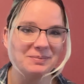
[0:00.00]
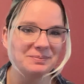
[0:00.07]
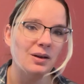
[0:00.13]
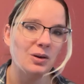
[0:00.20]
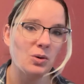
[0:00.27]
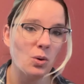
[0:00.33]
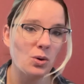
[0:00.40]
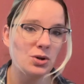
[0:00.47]
a
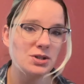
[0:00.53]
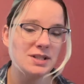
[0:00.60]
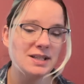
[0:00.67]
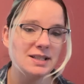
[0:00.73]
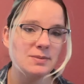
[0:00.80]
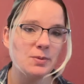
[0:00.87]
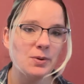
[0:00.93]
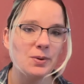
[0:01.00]
1/4
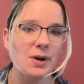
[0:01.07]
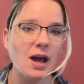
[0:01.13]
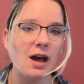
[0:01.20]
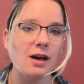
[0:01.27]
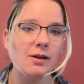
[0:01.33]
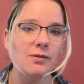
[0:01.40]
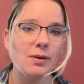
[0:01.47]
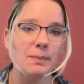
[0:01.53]
teaspoon
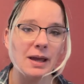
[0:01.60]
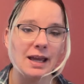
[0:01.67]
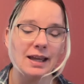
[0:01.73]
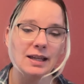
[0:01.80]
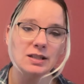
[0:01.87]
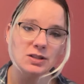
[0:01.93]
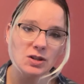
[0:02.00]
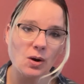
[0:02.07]
of
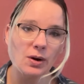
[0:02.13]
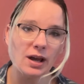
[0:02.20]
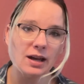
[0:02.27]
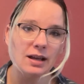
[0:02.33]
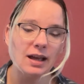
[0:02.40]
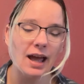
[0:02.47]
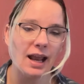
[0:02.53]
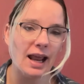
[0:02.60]
baking soda,
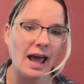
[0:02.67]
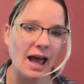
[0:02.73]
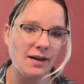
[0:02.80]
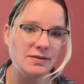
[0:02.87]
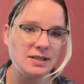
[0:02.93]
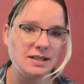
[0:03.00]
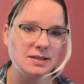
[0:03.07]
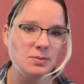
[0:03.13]
and a 1/2
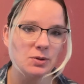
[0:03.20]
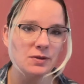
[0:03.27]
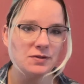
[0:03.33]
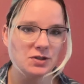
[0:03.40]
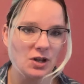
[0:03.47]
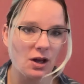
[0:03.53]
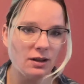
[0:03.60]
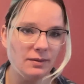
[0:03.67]
teaspoon of
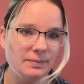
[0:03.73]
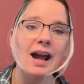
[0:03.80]
salt.